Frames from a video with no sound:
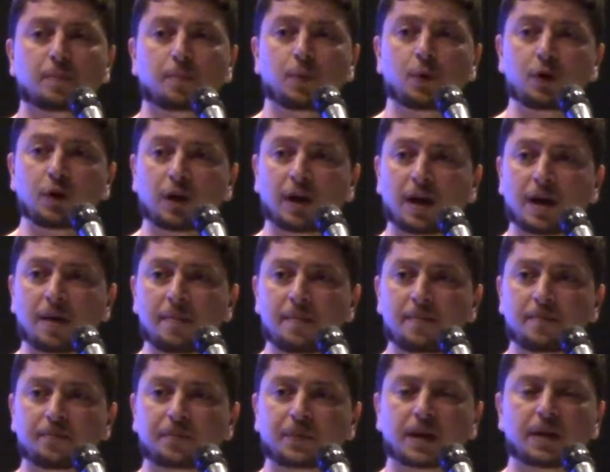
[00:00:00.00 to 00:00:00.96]
book
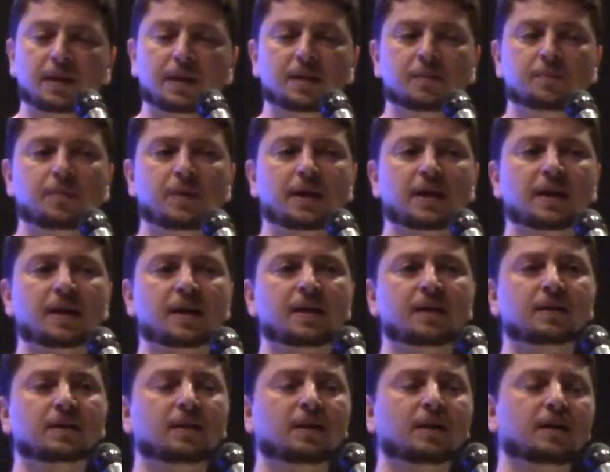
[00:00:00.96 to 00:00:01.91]
club led
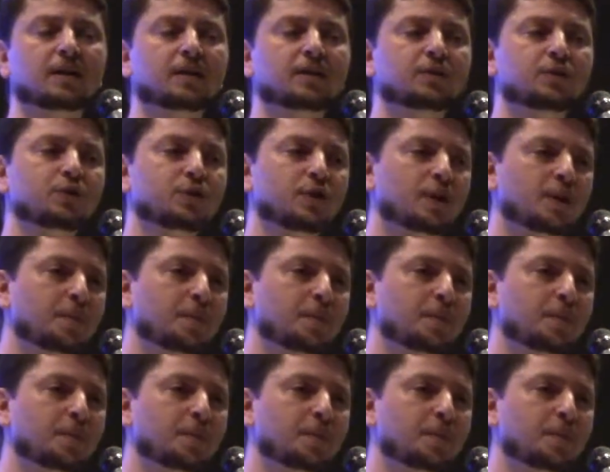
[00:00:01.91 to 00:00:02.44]
by Dr.